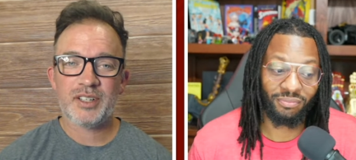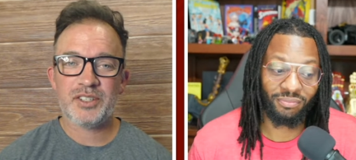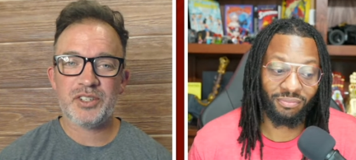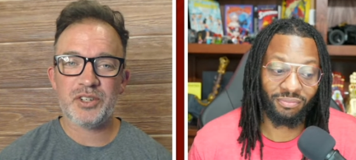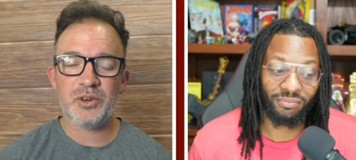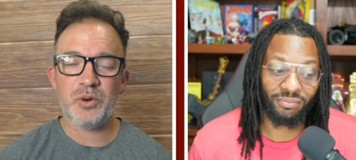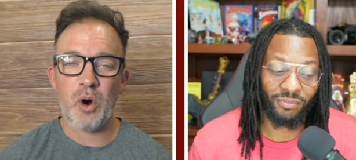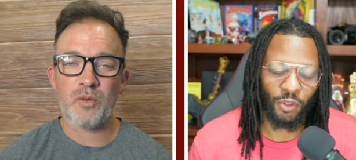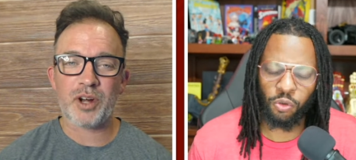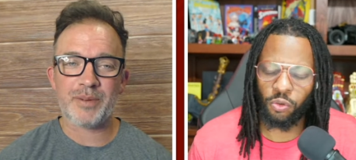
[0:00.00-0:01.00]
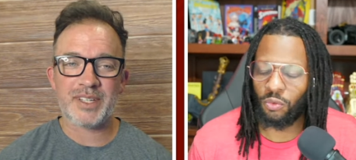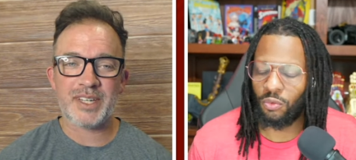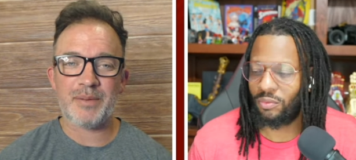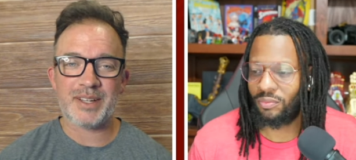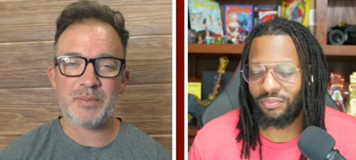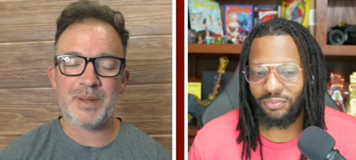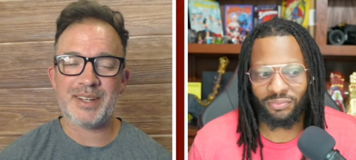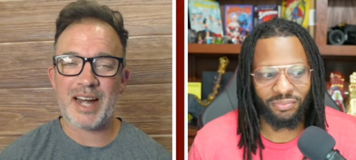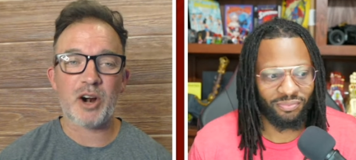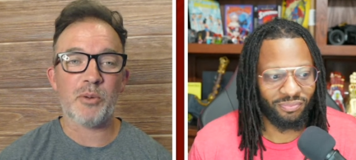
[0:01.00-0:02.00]
Speaker 1: to overcome a team that's been
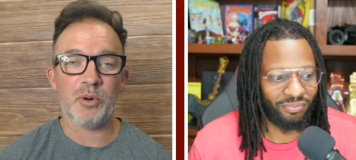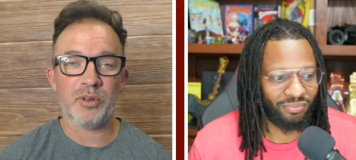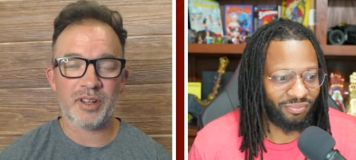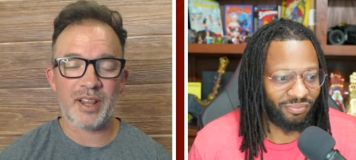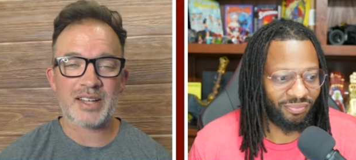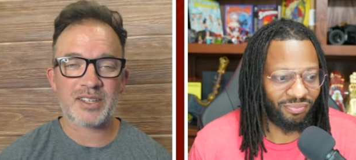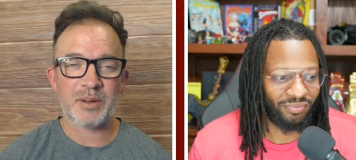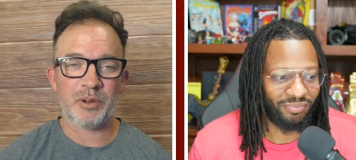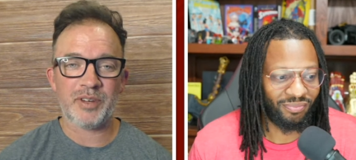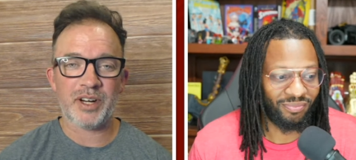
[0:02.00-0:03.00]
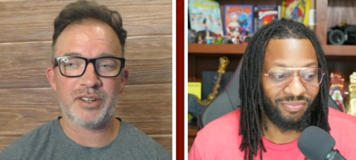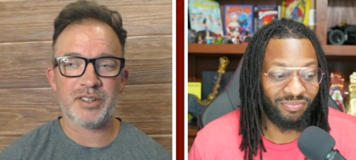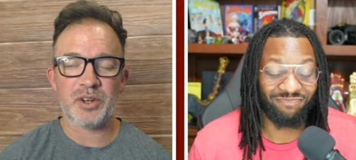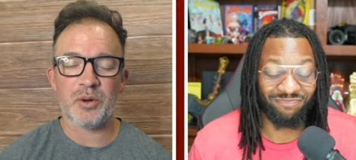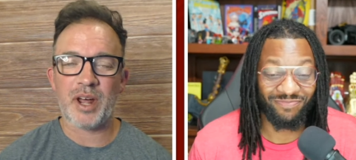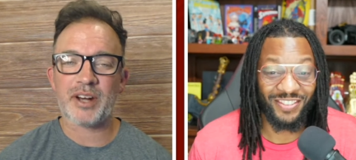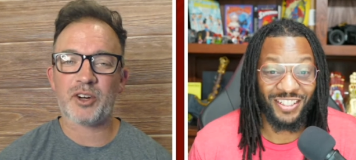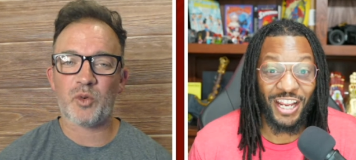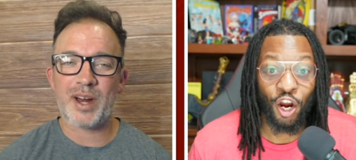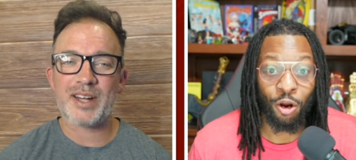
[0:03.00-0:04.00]
terrible the last couple of years. So not a
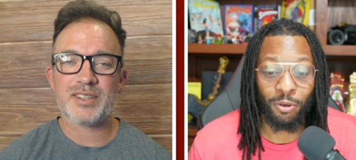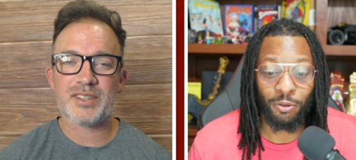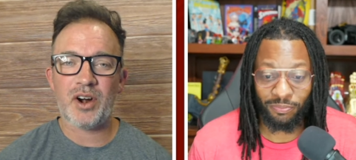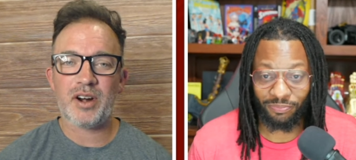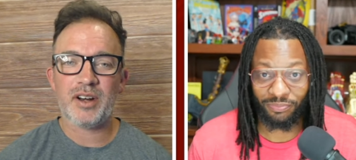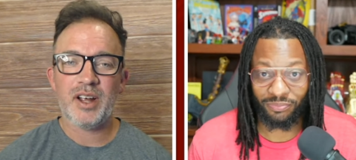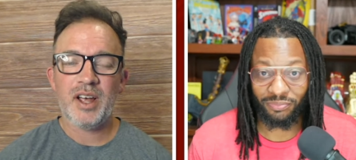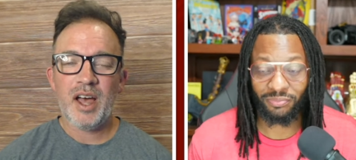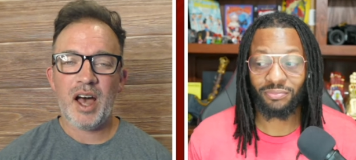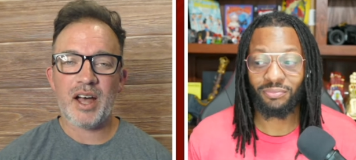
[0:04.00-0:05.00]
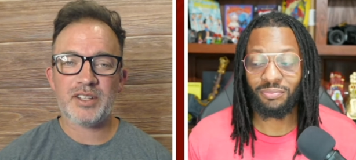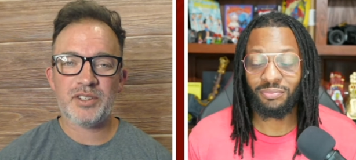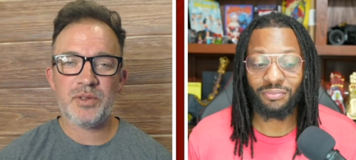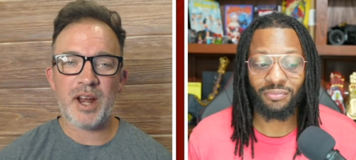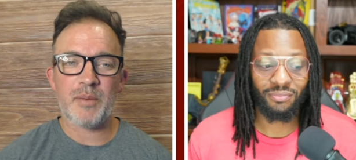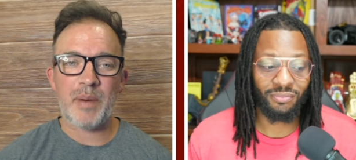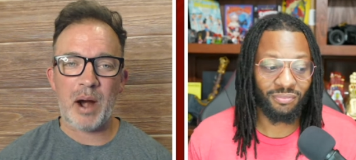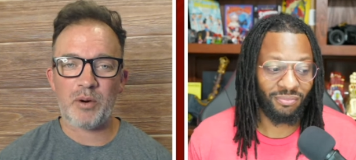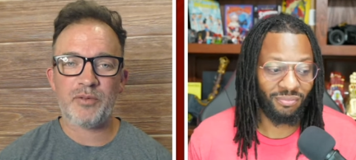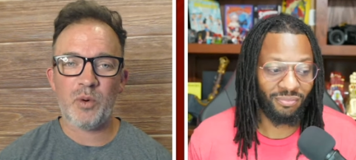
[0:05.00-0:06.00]
great start uh, to their
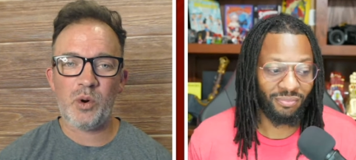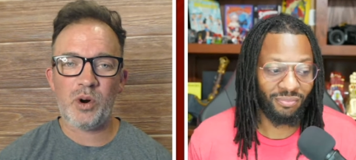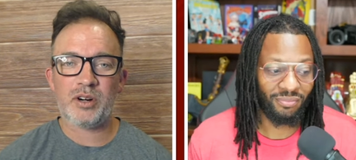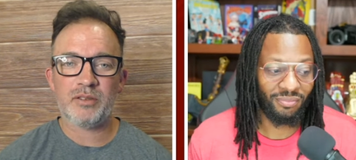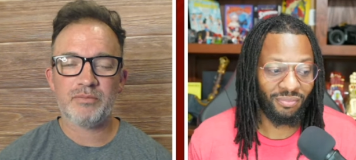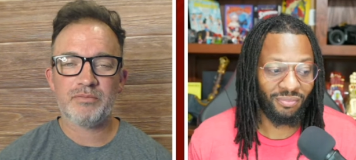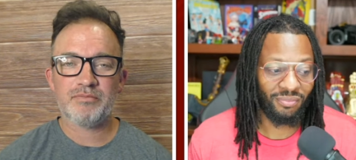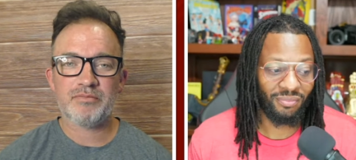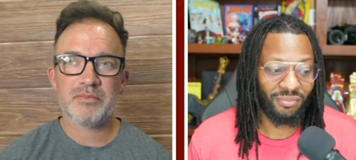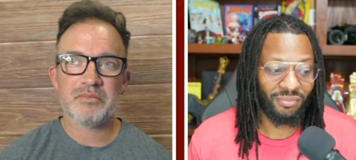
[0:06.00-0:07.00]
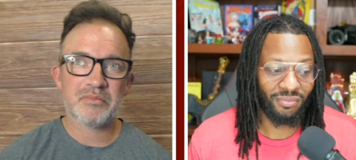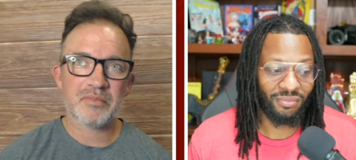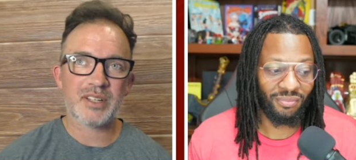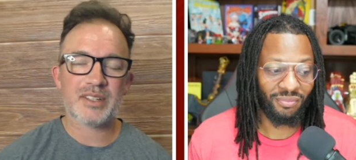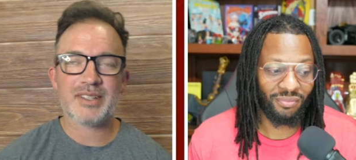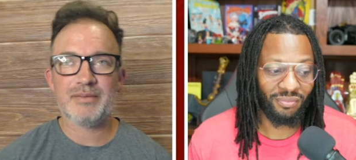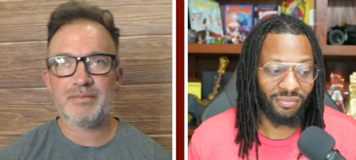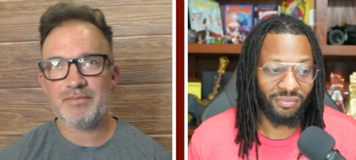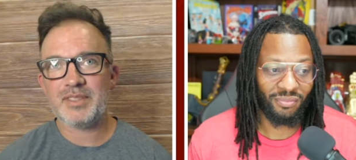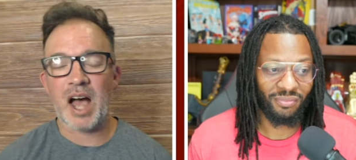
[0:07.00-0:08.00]
Power Four
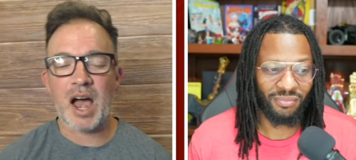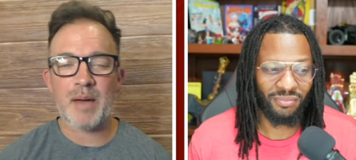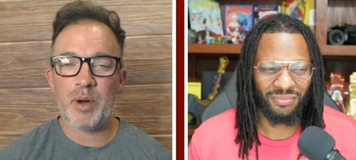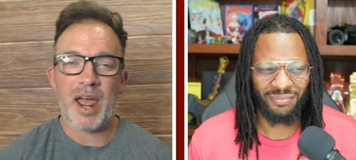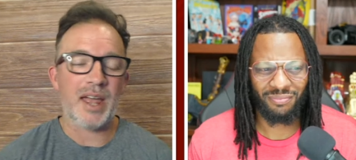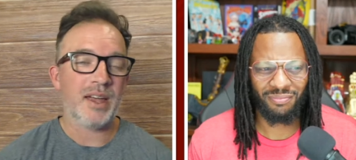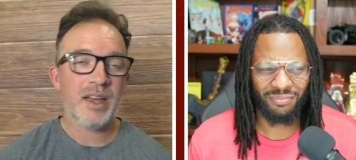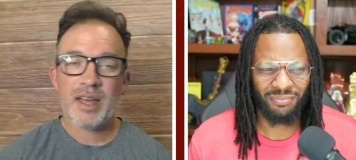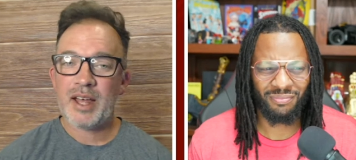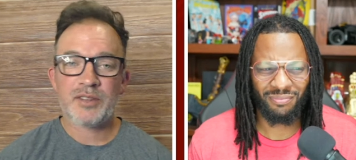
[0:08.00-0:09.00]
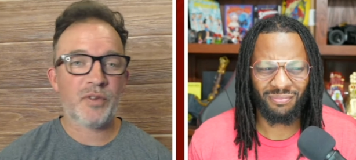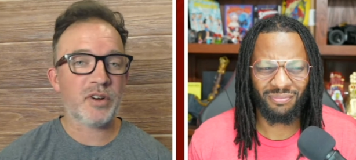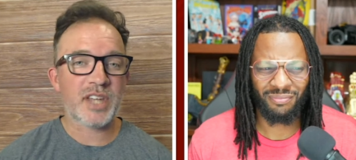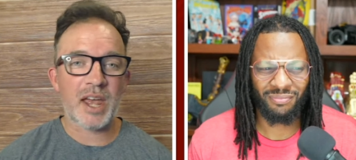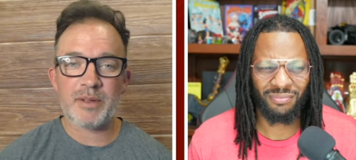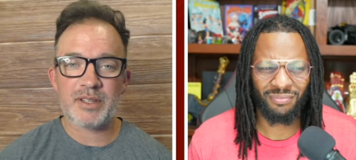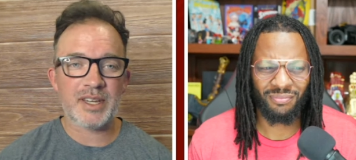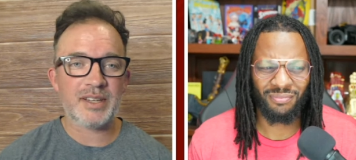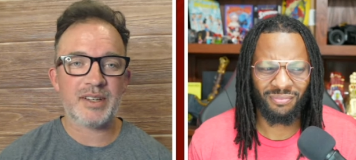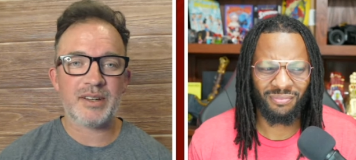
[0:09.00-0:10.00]
time, but hey, it's first game of the
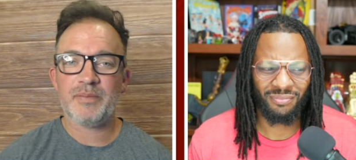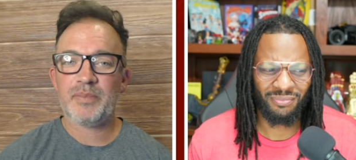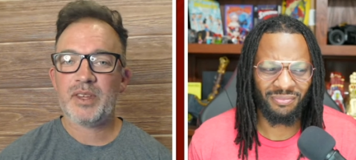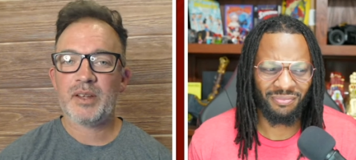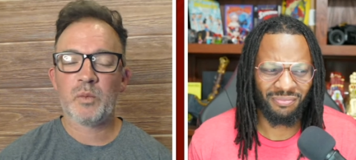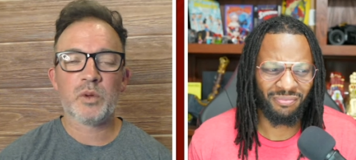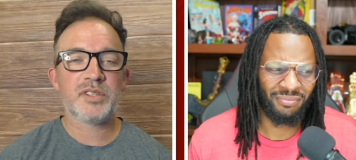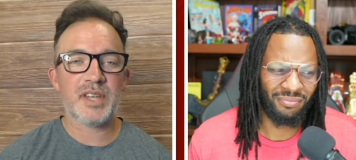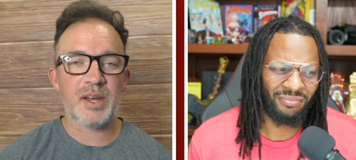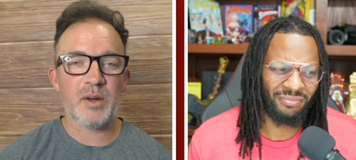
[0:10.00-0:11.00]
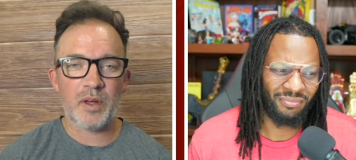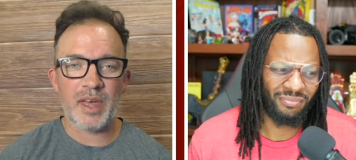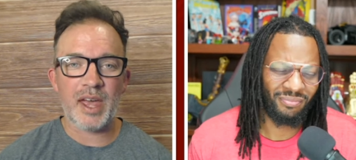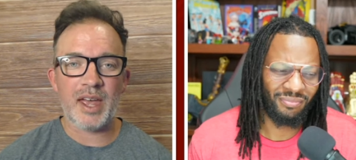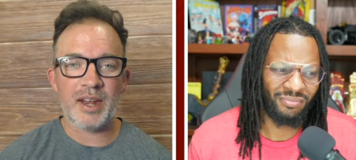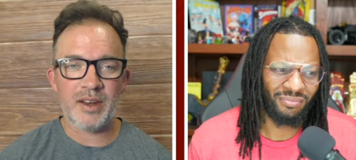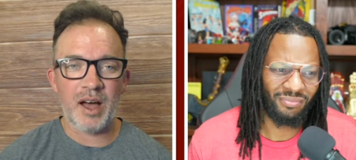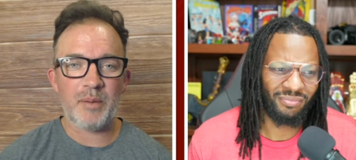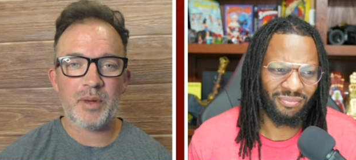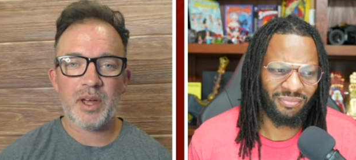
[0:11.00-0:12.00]
season. We'll see where they end
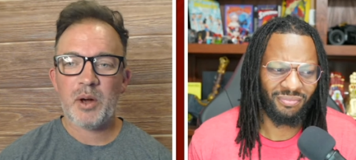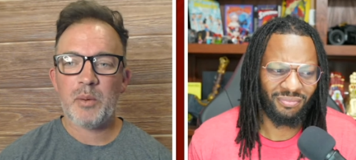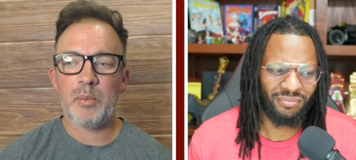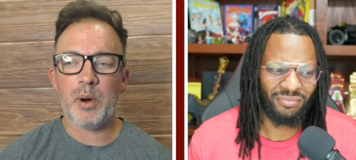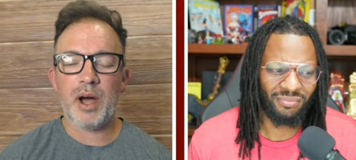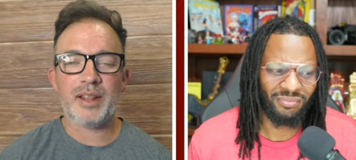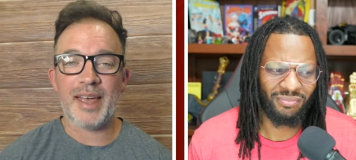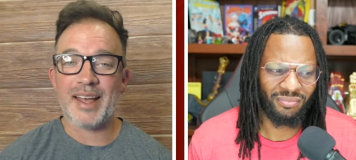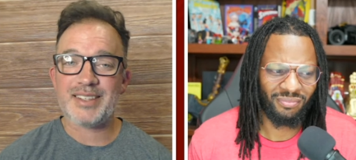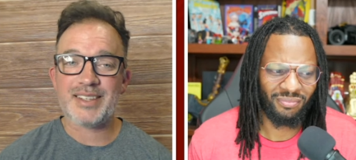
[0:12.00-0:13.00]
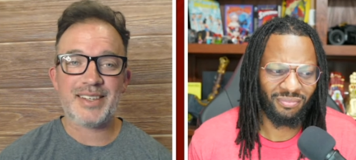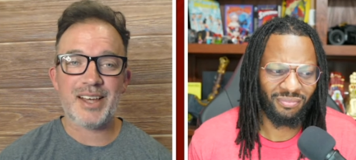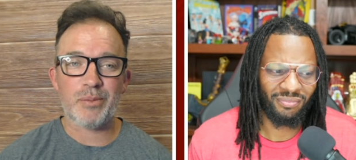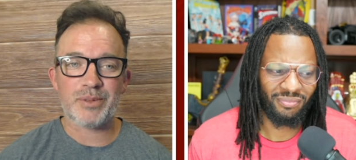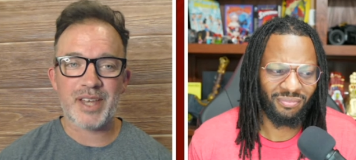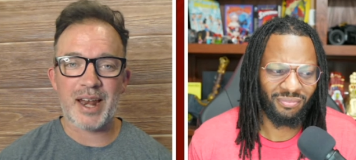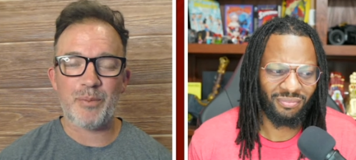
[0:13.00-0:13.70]
up but the ACC almost had a